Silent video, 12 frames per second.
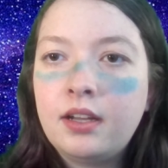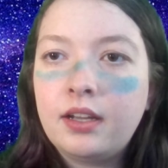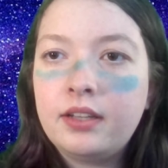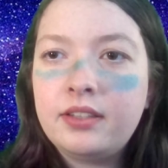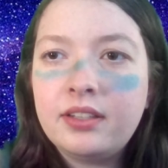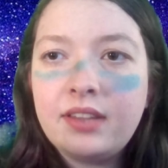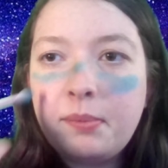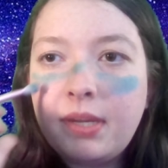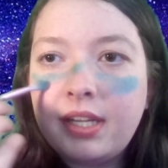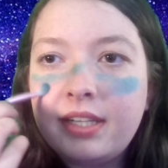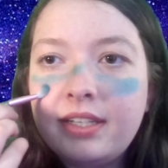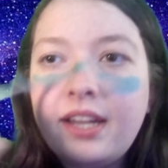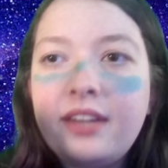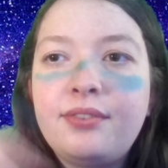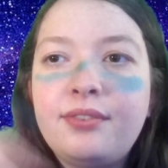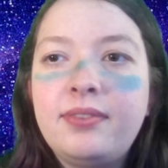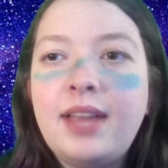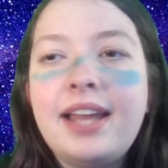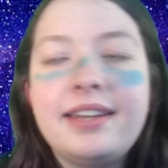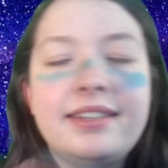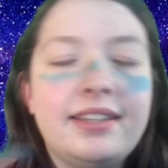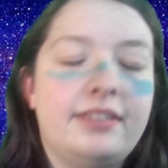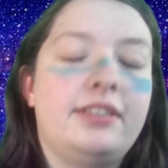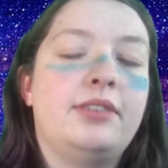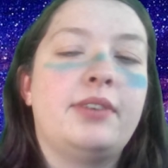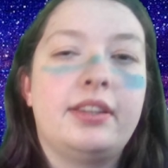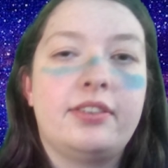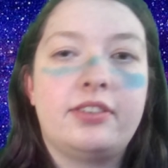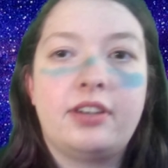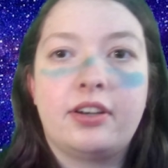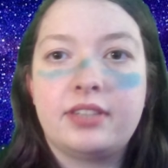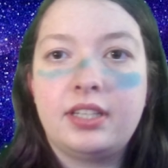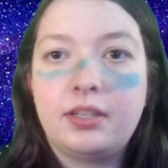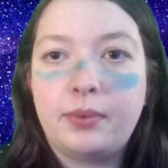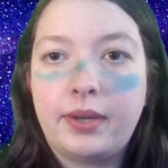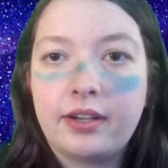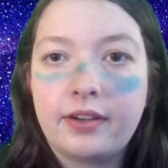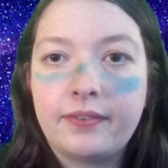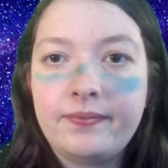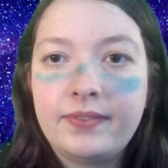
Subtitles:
until they make a nice flat disk around the star's equator.